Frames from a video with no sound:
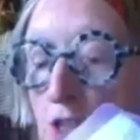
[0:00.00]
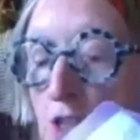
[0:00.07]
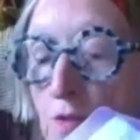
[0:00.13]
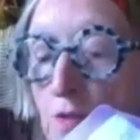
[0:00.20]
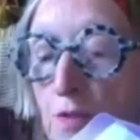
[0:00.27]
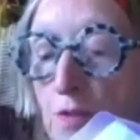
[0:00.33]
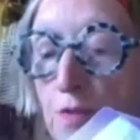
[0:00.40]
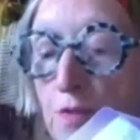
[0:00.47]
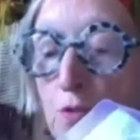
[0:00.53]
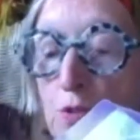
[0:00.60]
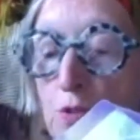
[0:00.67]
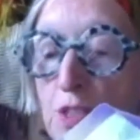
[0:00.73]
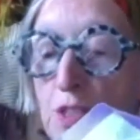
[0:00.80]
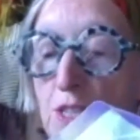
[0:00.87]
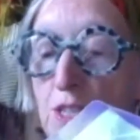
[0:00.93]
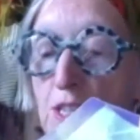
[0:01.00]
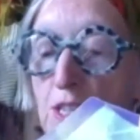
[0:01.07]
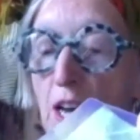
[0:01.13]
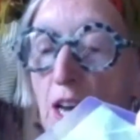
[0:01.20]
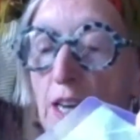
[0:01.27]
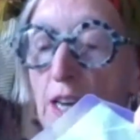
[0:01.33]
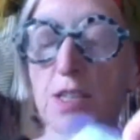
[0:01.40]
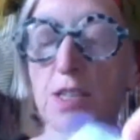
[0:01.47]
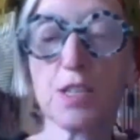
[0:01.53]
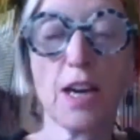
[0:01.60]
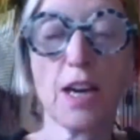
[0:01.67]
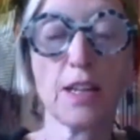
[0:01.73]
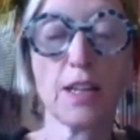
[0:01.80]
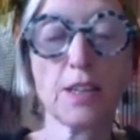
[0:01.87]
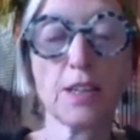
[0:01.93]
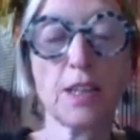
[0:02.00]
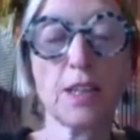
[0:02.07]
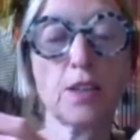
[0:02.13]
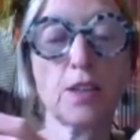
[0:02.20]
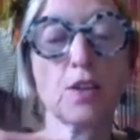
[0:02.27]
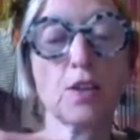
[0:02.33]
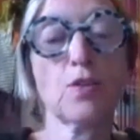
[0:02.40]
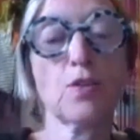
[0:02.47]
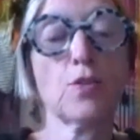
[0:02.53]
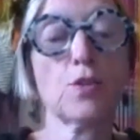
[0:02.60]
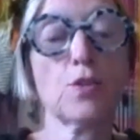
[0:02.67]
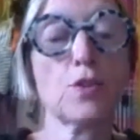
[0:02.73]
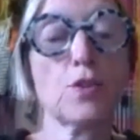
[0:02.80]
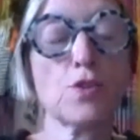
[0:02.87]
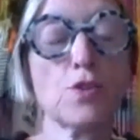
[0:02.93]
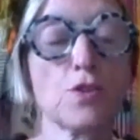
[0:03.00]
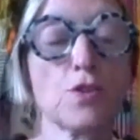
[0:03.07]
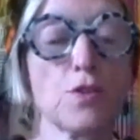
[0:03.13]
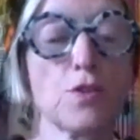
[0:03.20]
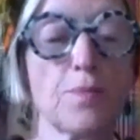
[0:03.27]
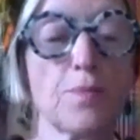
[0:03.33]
each of the folded sides and in the corners.